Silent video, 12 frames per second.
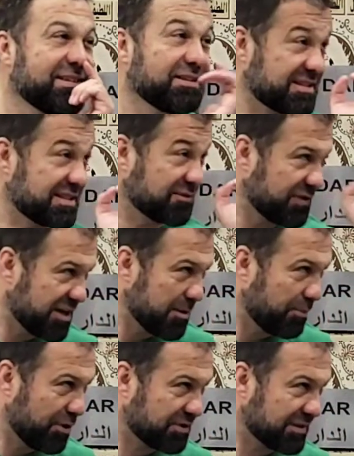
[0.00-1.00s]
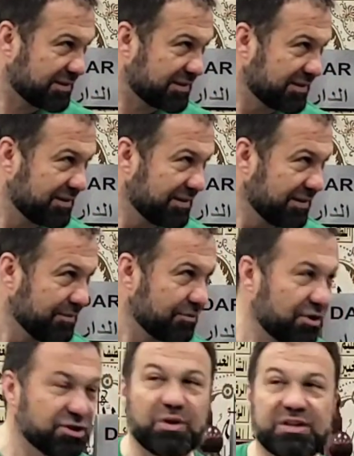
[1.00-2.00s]
This is very important.
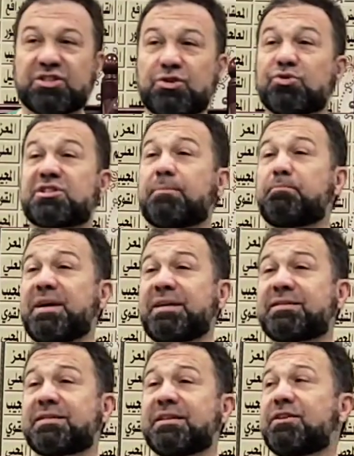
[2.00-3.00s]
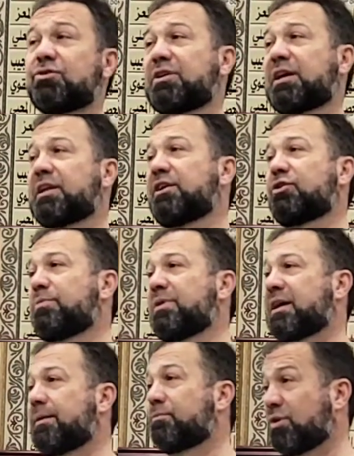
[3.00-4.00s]
Because once you submit, you declare you
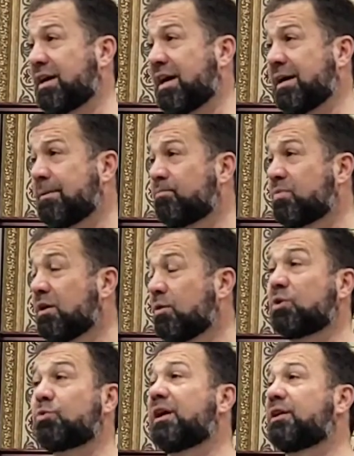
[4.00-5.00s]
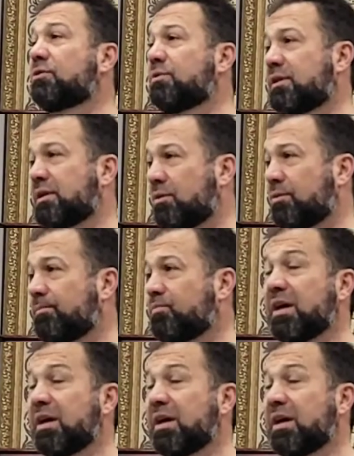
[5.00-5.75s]
become, okay? What we are doing now?